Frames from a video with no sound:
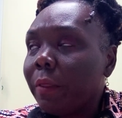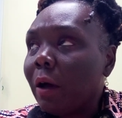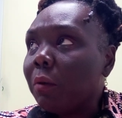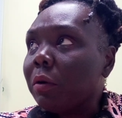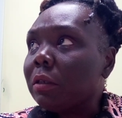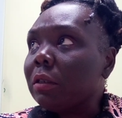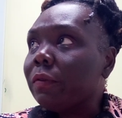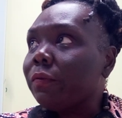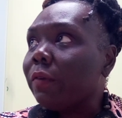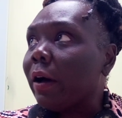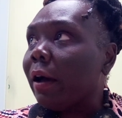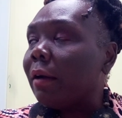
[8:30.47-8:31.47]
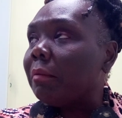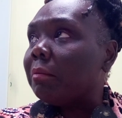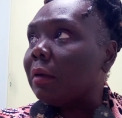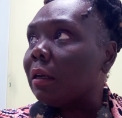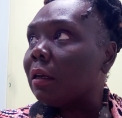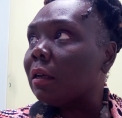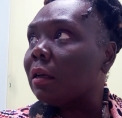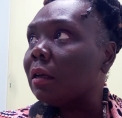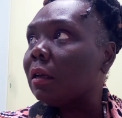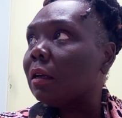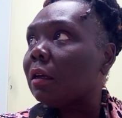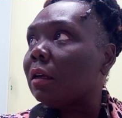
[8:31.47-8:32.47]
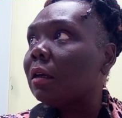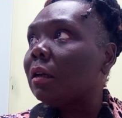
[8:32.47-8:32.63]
that would define me